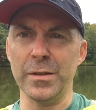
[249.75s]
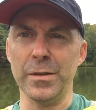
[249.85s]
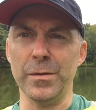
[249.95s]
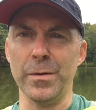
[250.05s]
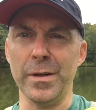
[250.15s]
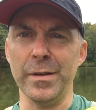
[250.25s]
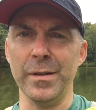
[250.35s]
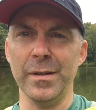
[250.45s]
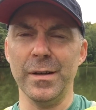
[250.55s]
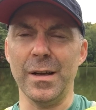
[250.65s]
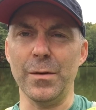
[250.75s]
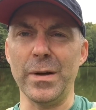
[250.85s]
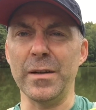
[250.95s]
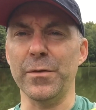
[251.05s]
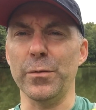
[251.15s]
to run,
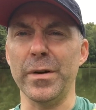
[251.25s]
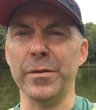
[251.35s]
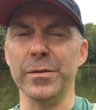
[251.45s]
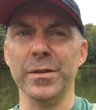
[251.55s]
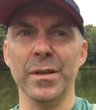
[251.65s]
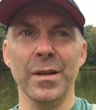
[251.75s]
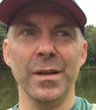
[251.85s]
waiting for runners.